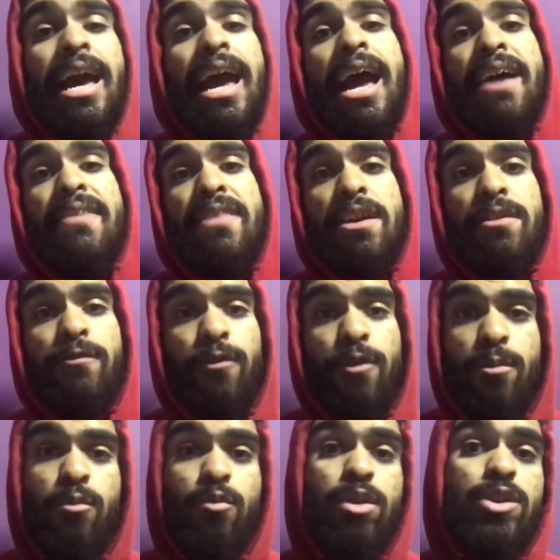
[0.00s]
and then
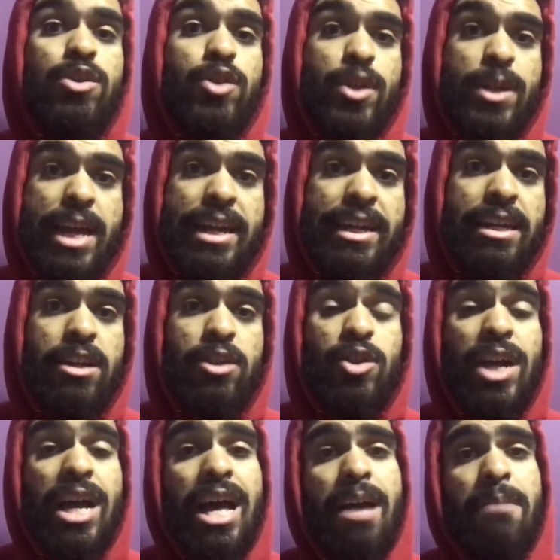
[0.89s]
from once you're getting a
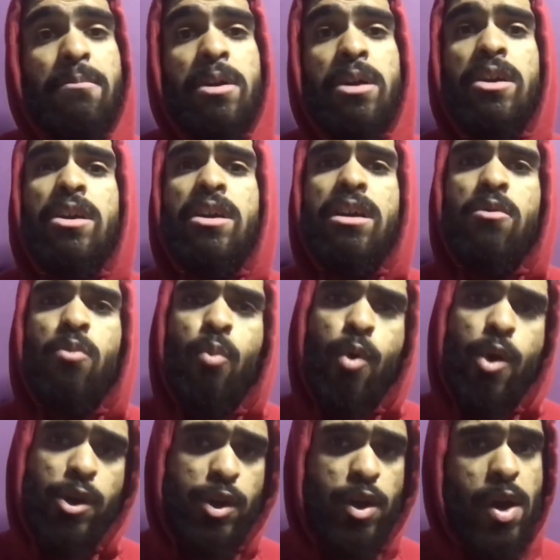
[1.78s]
job,
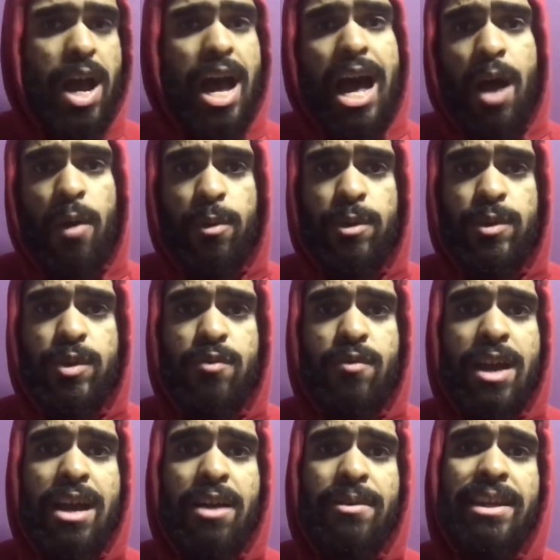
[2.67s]
work your hours
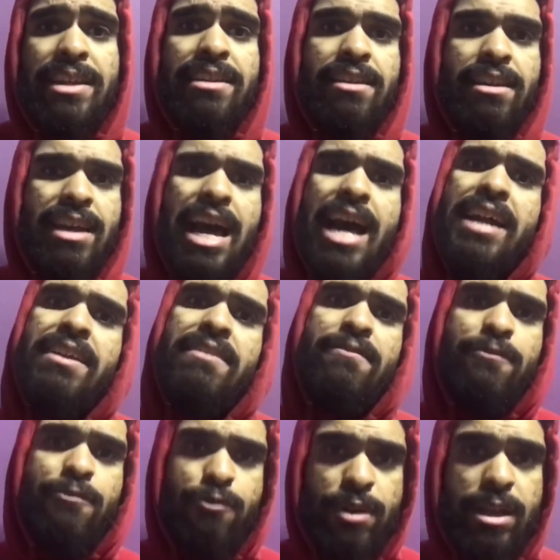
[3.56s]
around and kind
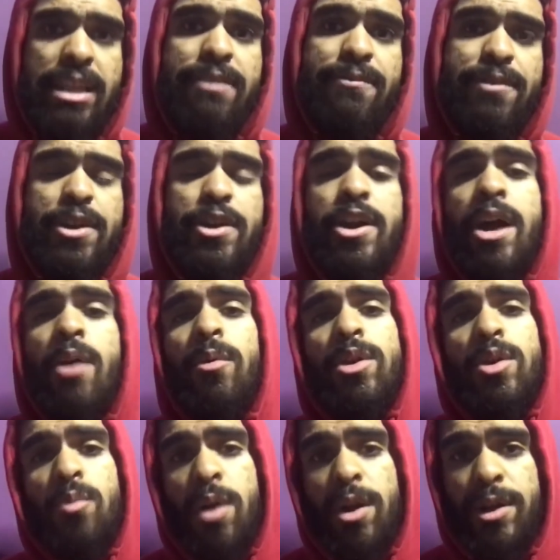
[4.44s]
of really figure out
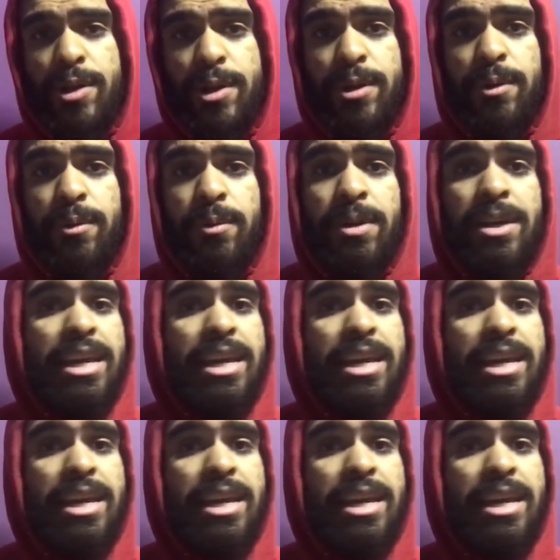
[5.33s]
what you want to do.